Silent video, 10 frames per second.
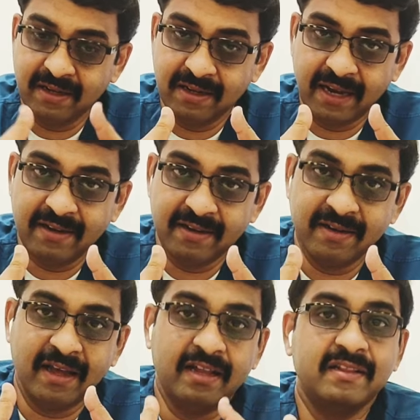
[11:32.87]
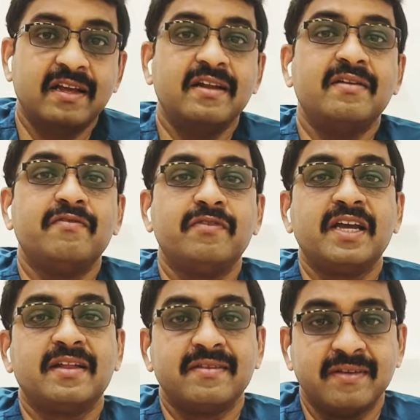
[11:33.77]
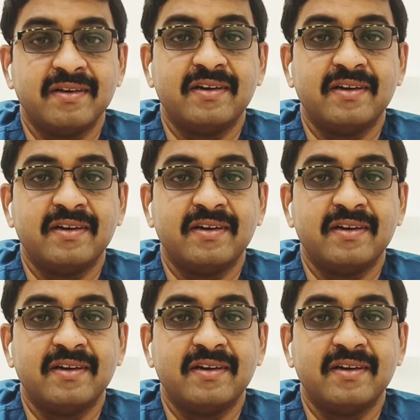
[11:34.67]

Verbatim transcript: get it and then we insert